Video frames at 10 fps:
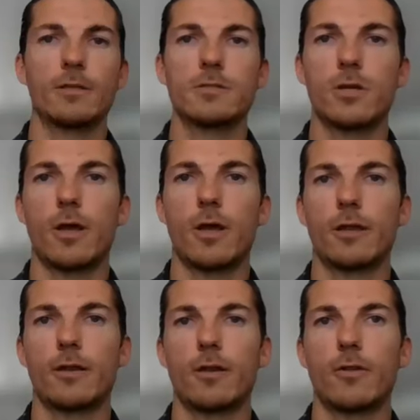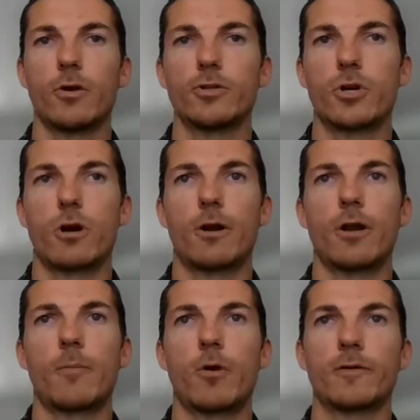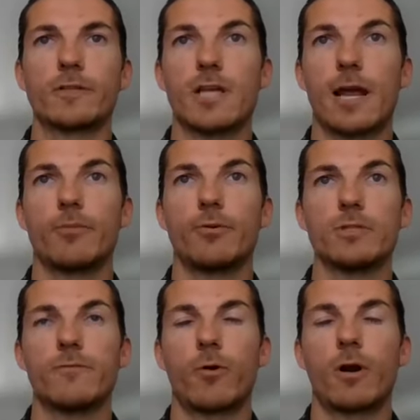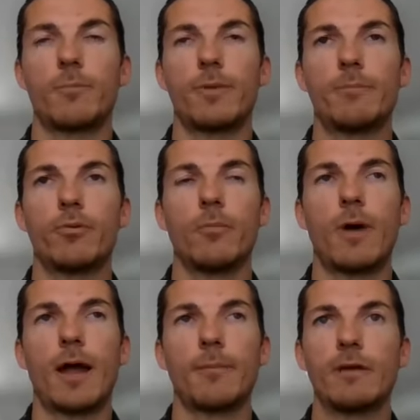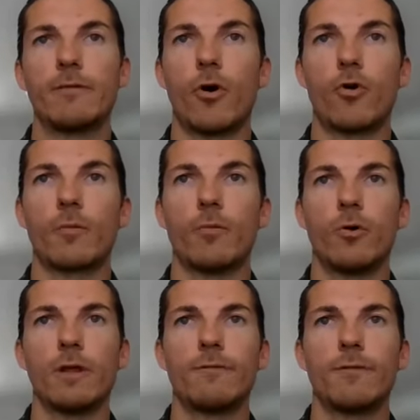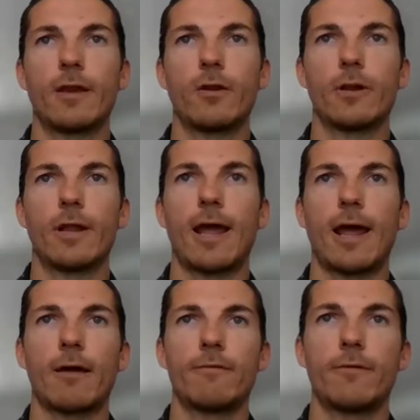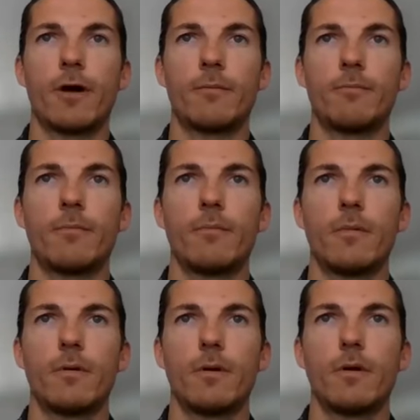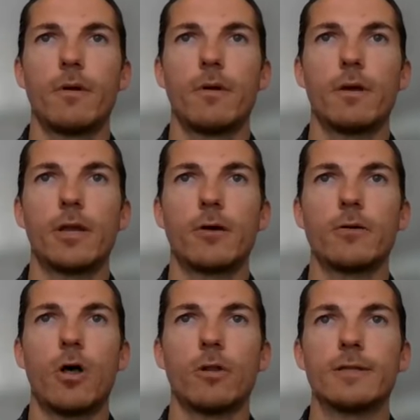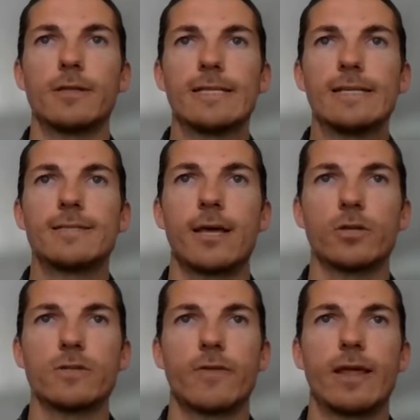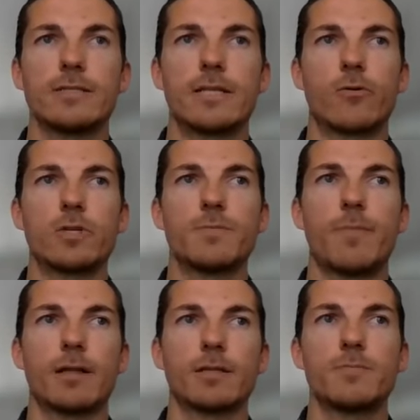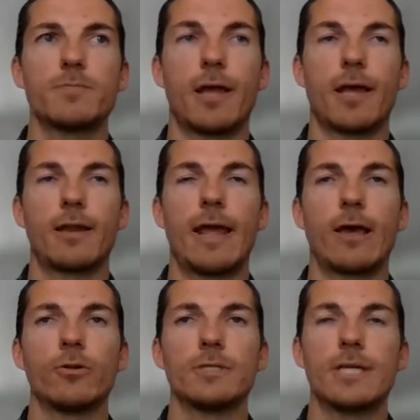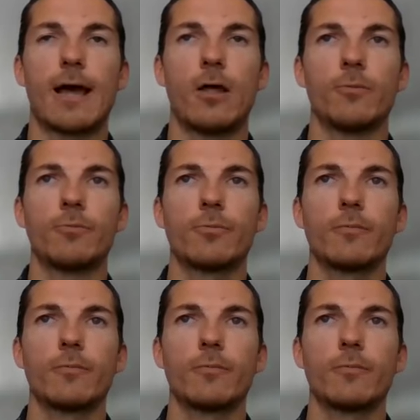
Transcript: And those are a number of examples of where people might be vulnerable if they don't have you know, all the details of the incident response plan nailed down.